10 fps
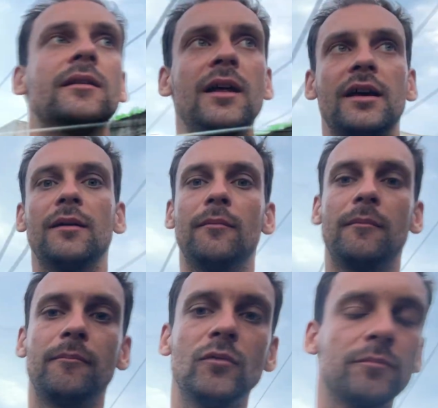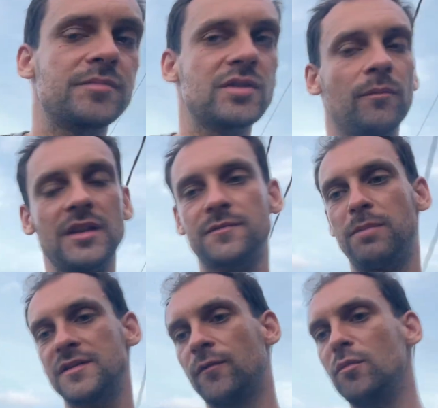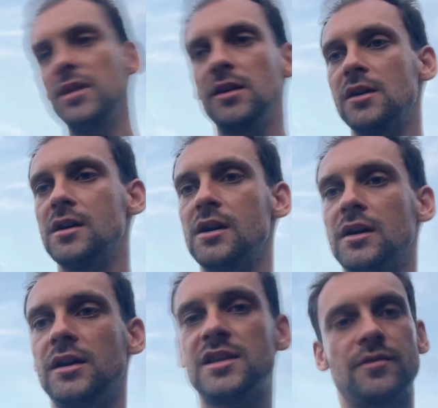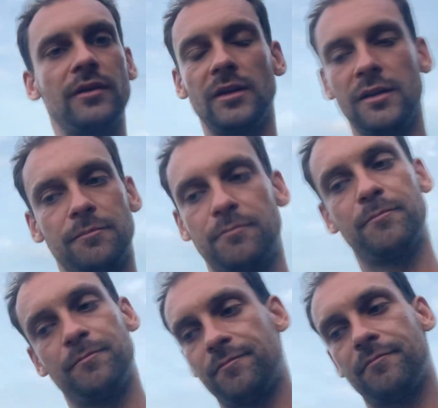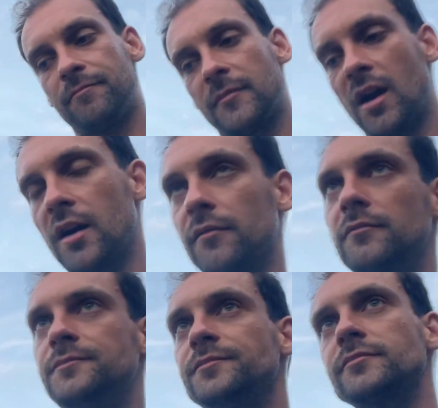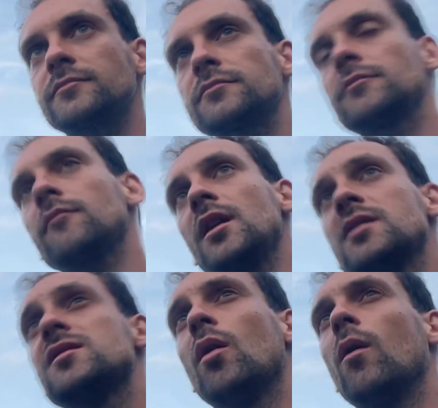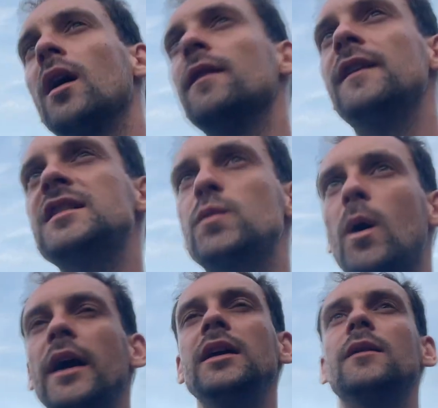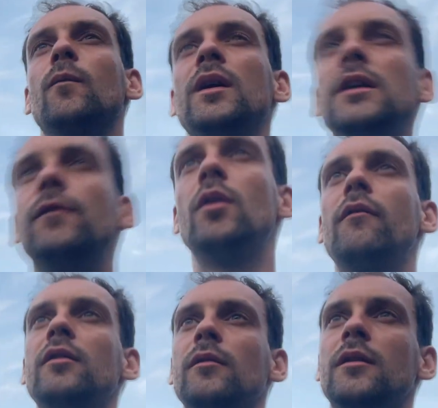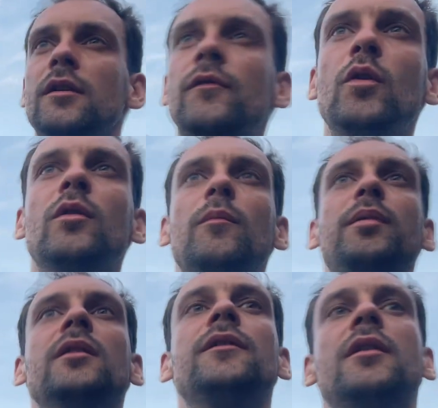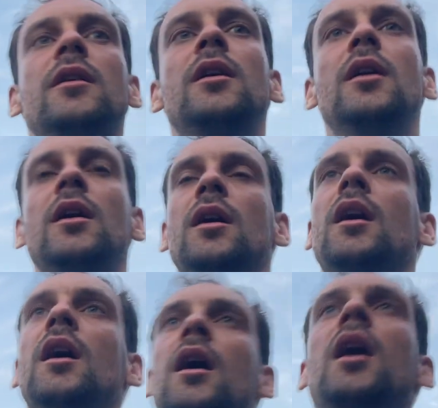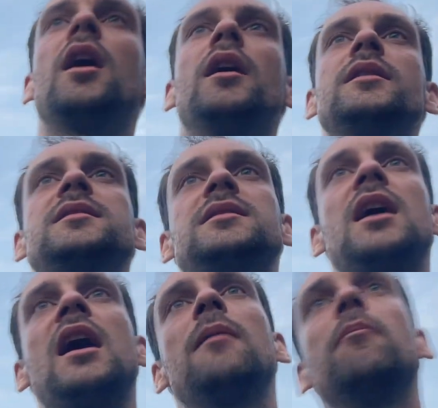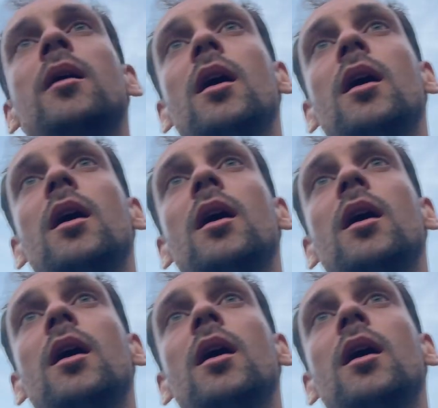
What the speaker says: like so that's. But for me, it's really hard. So and that's why if you will build some.